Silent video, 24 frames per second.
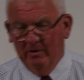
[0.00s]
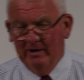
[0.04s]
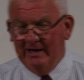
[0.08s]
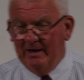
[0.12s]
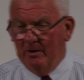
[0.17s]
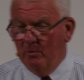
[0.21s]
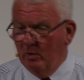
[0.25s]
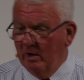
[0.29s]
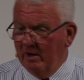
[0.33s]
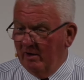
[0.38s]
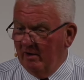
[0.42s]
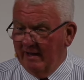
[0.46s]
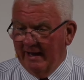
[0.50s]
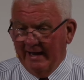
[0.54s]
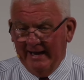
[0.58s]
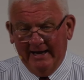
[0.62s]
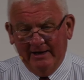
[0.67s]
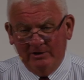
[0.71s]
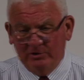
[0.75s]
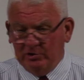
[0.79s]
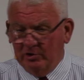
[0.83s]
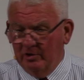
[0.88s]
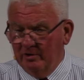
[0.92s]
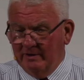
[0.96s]
He will,
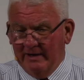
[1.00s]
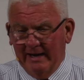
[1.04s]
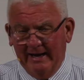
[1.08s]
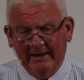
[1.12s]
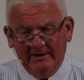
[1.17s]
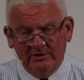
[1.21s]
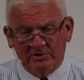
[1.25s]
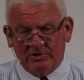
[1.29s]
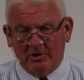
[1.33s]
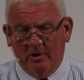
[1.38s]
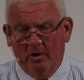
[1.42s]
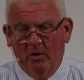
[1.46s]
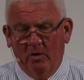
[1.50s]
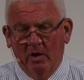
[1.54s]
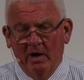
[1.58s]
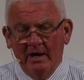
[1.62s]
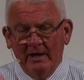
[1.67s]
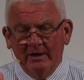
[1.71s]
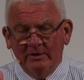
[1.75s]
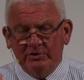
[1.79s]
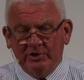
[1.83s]
as your day, so